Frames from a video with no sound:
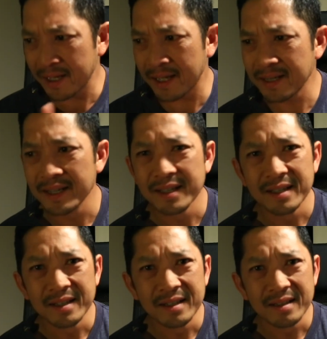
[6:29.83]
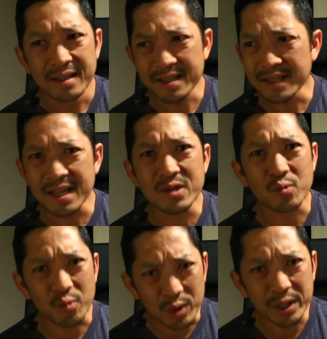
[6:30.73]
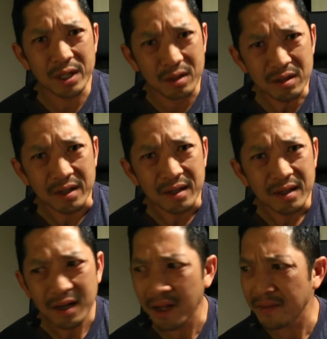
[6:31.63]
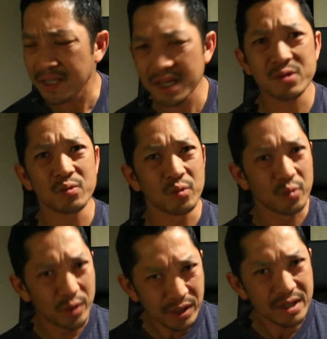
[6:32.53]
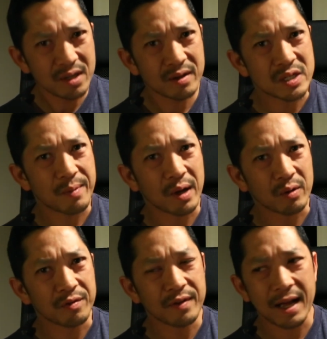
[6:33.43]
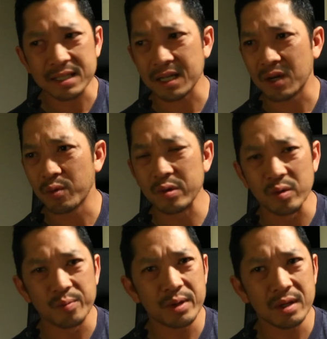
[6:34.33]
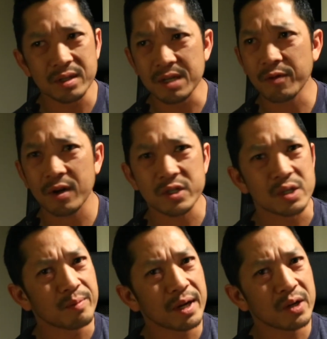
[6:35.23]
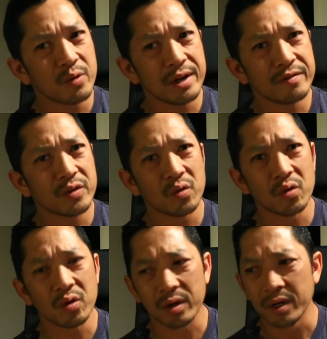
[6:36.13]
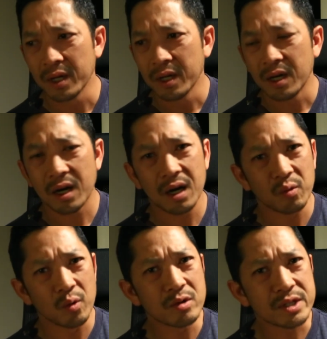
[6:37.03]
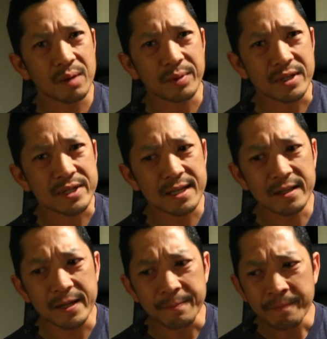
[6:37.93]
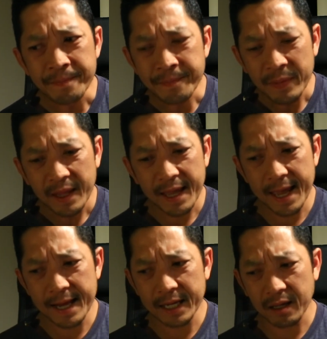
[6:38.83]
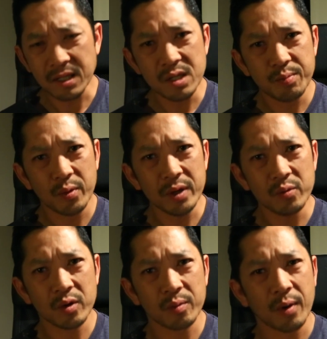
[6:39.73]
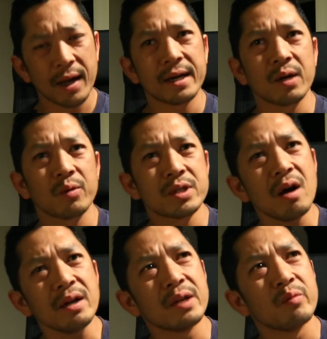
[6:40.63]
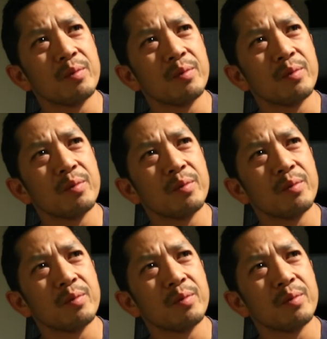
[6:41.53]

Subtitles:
And these things taste really good. They taste really good, as a matter of fact, whether it be defrosted or microwaved or roasted up in a skillet. And it got to the point where Brian and I were talking.